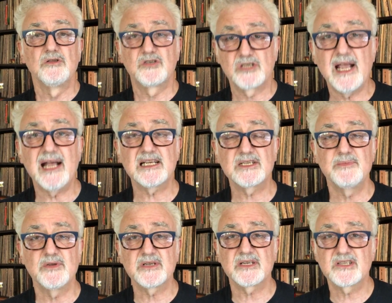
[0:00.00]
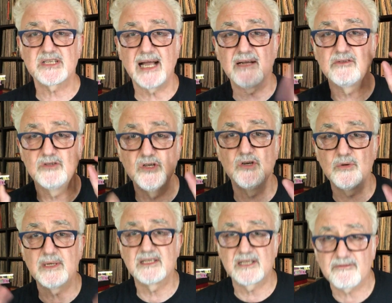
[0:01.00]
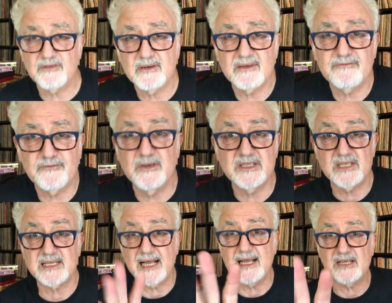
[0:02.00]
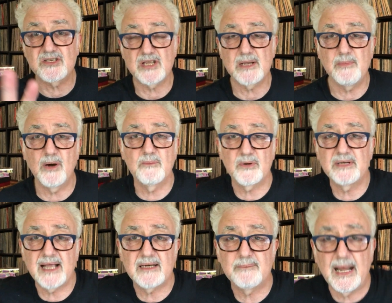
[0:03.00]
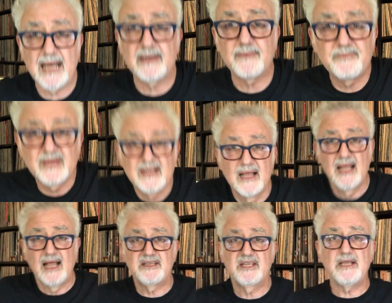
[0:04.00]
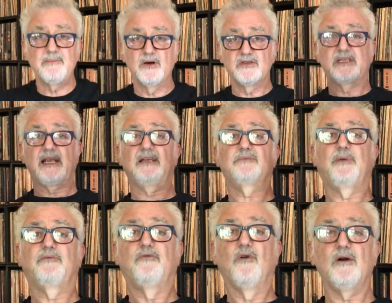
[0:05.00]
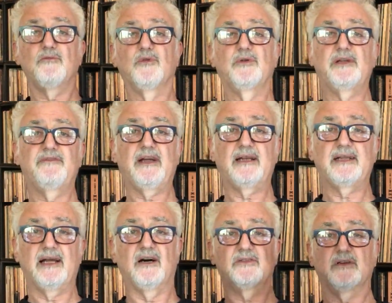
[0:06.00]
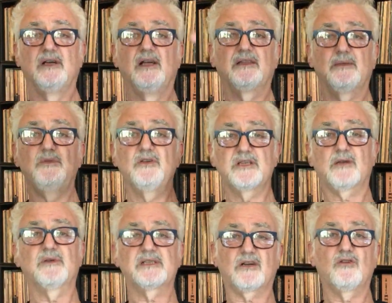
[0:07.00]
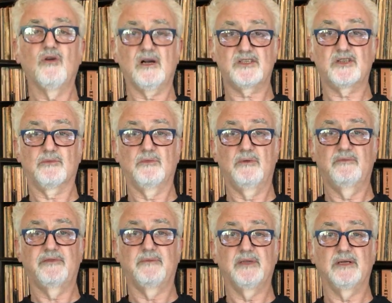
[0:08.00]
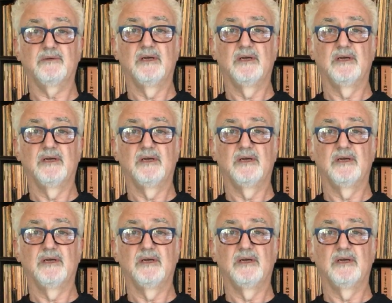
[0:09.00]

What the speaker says: jazz music sound new and different. For instance, I asked T-Bone Burnett about it. And T-Bone said, before Rudy Van Gelder, the music was across the room from you.